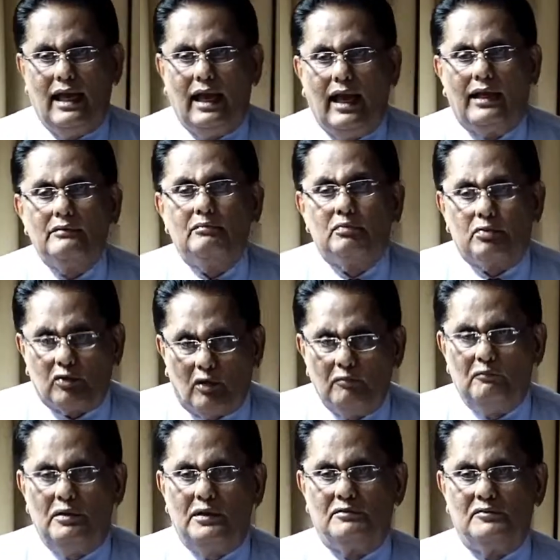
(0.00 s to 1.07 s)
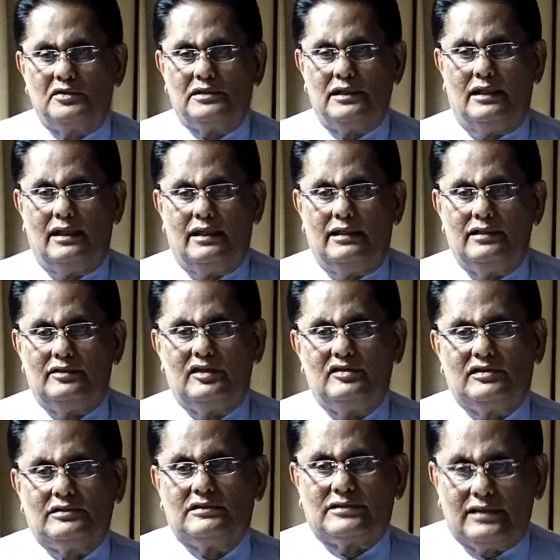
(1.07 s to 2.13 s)
and problems with
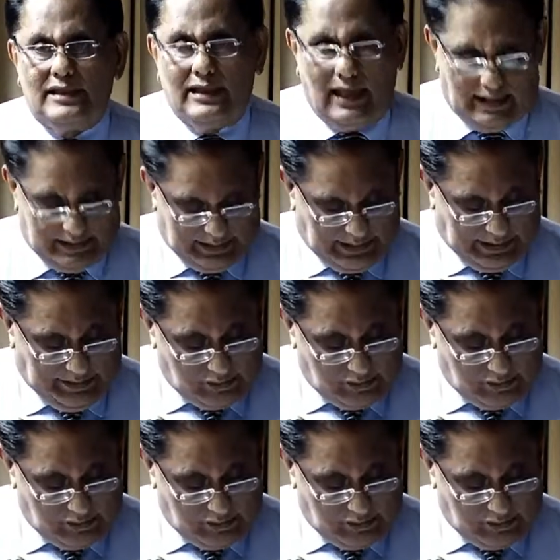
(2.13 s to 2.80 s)
Sri Lanka.